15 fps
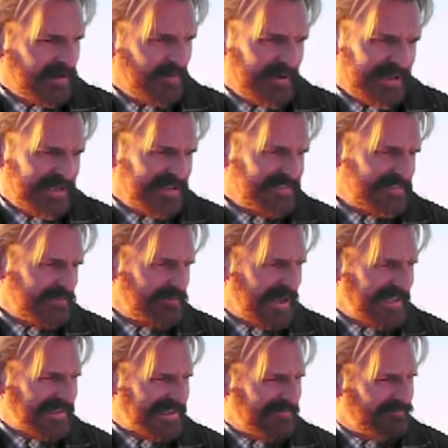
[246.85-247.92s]
When he isn't
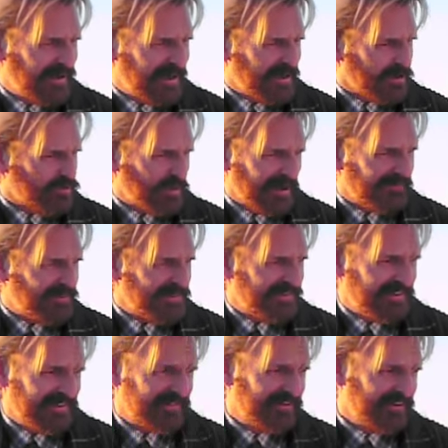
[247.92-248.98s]
making veiled
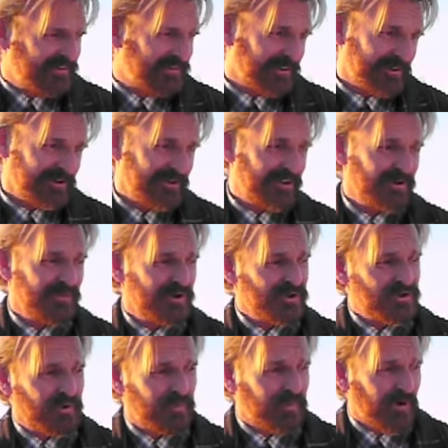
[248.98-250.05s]
references to certain
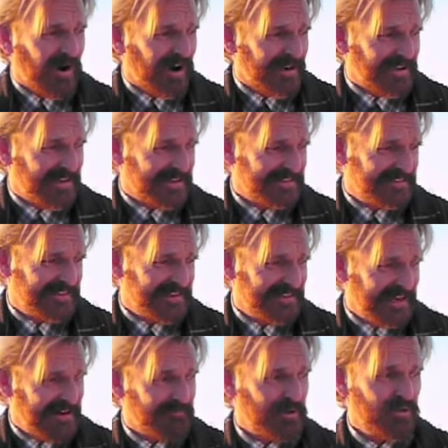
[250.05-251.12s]
commercial products that
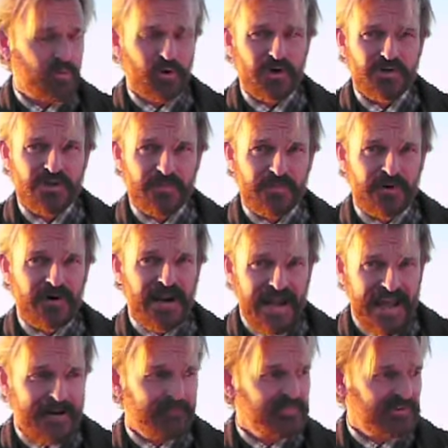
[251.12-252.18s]
every worshiper
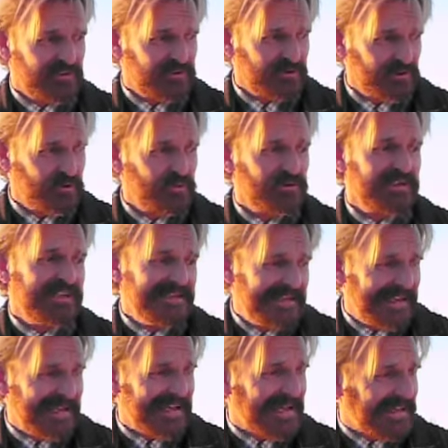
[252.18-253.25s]
absolutely
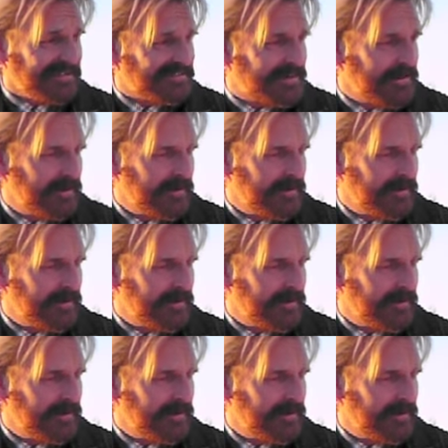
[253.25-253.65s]
needs.